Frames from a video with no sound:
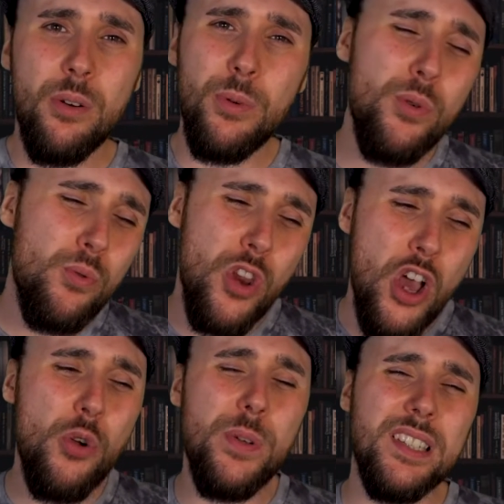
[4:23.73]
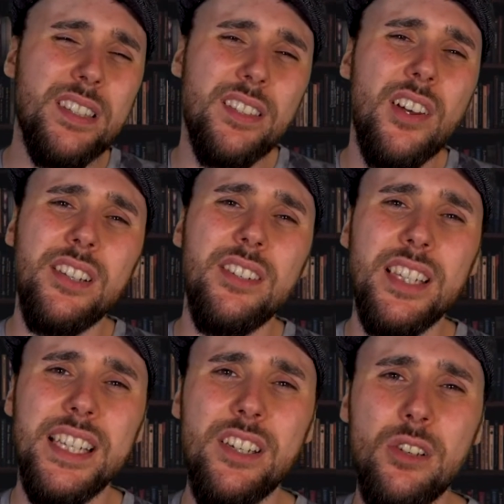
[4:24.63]
we all know is
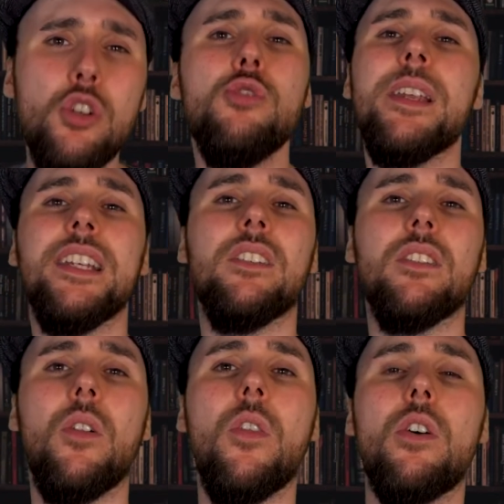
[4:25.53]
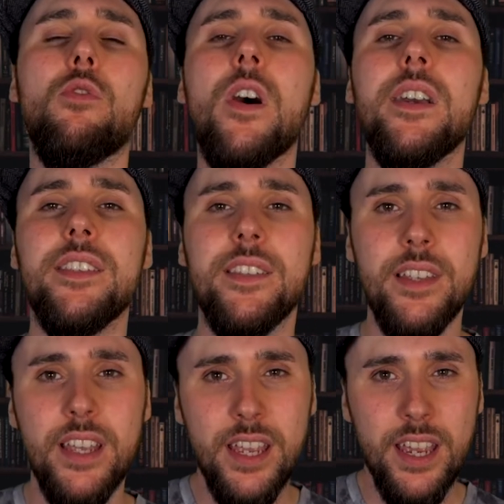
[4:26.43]
silently looming on the horizon,